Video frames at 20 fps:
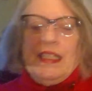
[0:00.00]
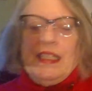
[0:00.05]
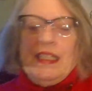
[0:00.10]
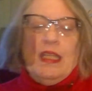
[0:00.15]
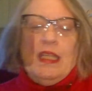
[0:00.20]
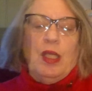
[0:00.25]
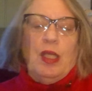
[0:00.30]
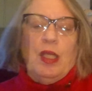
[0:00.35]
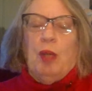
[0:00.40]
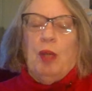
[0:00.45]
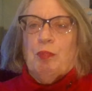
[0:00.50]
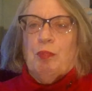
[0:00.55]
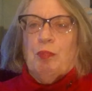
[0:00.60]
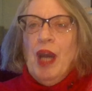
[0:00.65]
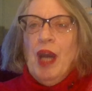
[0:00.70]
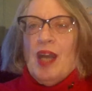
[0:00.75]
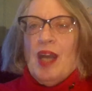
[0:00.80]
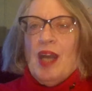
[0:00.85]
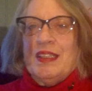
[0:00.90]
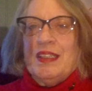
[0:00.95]
in
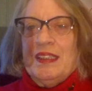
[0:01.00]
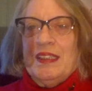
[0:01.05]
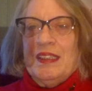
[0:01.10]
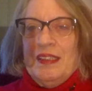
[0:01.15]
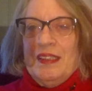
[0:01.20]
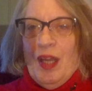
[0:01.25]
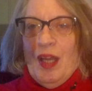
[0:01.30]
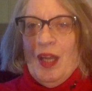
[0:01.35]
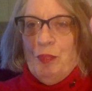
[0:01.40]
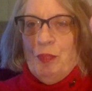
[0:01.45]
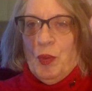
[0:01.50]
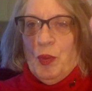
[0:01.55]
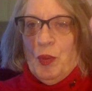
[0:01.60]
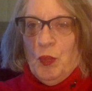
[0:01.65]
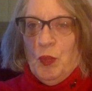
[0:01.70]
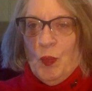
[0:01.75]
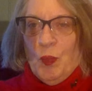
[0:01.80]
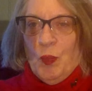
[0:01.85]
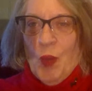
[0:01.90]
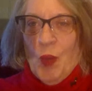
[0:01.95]
box number
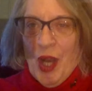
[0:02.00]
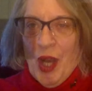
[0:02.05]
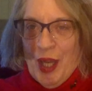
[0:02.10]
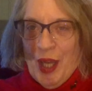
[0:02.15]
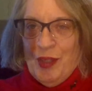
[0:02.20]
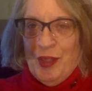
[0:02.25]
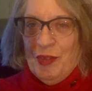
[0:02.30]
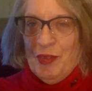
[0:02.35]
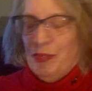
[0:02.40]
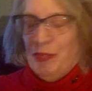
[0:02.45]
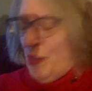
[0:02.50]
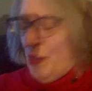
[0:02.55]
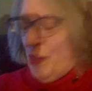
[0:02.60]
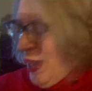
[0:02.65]
1 for